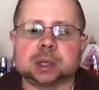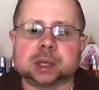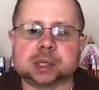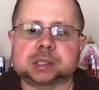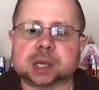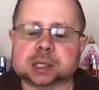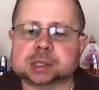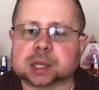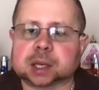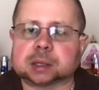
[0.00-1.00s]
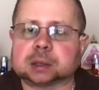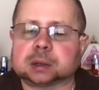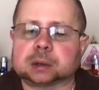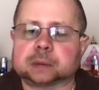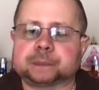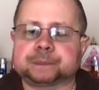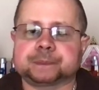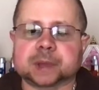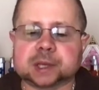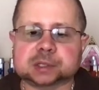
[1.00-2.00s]
he says that
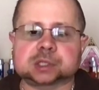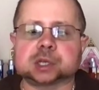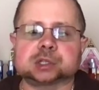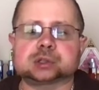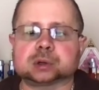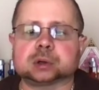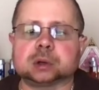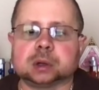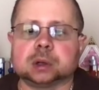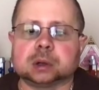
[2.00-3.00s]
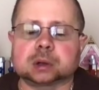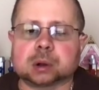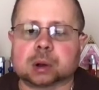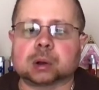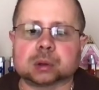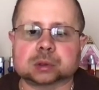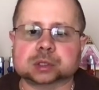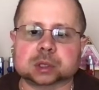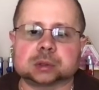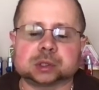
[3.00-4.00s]
his sister
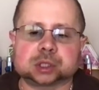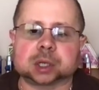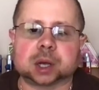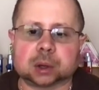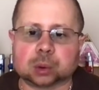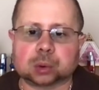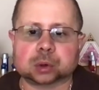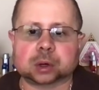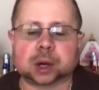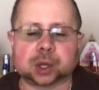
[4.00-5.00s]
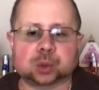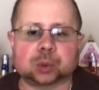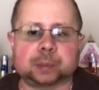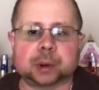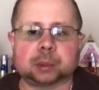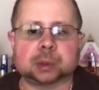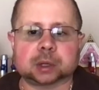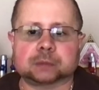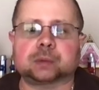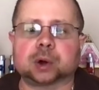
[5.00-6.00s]
calls the Jedi Order and the Republic
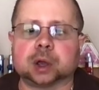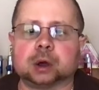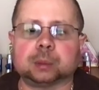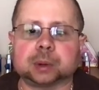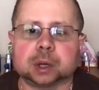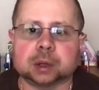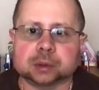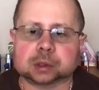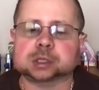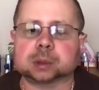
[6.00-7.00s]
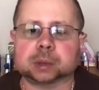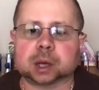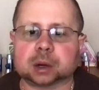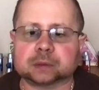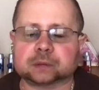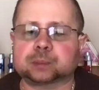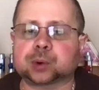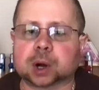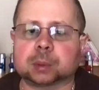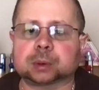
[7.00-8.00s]
for help. There's some kind of
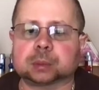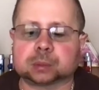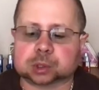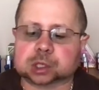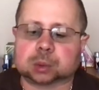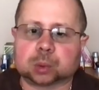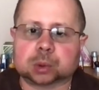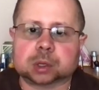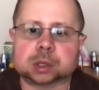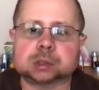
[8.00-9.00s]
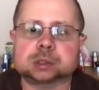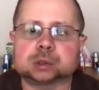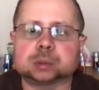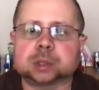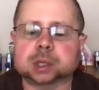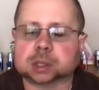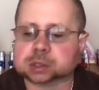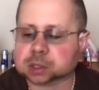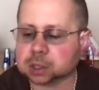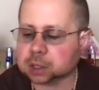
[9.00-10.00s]
problem, which I won't get into
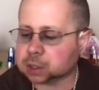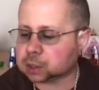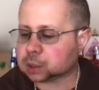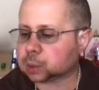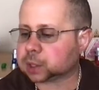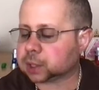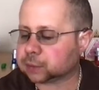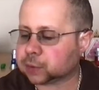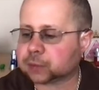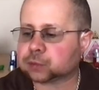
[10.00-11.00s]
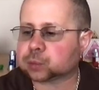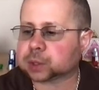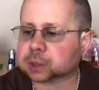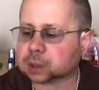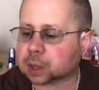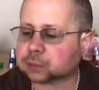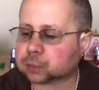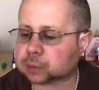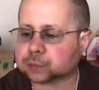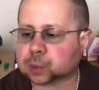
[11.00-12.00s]
because, again, if you haven't read the
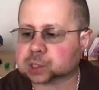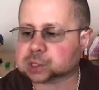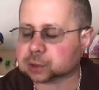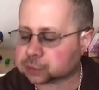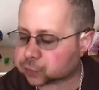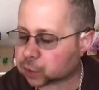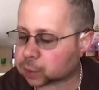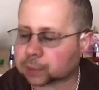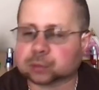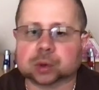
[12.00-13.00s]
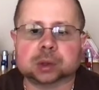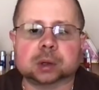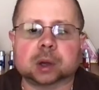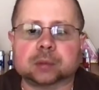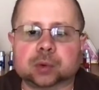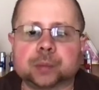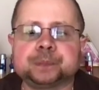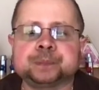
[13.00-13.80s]
novel, if you're watching this video, haven't read the novel.